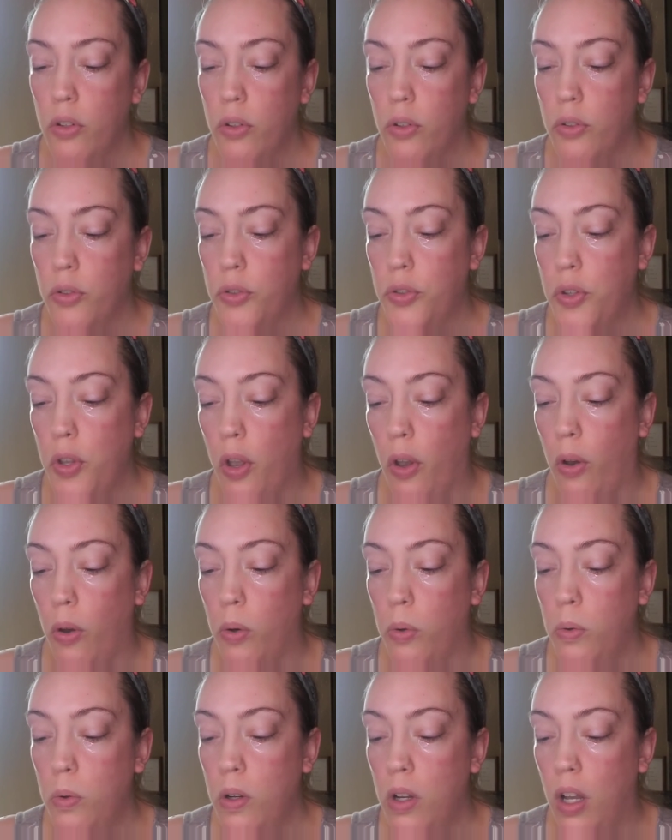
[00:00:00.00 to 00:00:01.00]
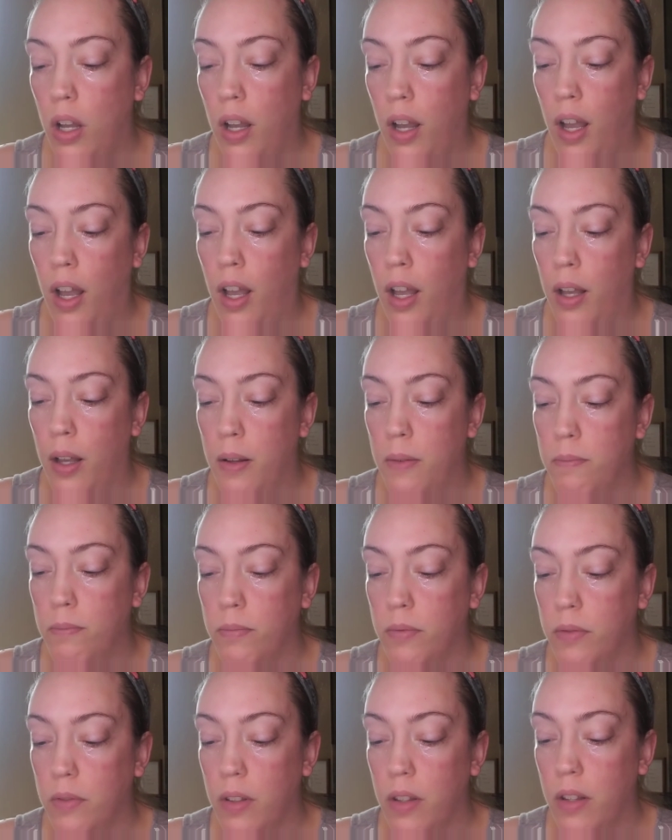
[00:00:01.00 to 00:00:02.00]
So
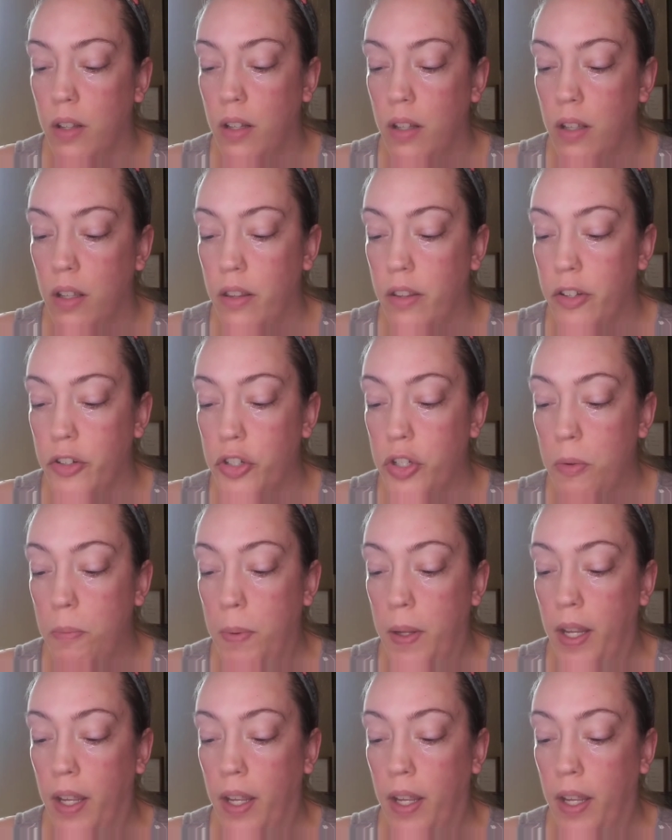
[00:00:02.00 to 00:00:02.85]
there should be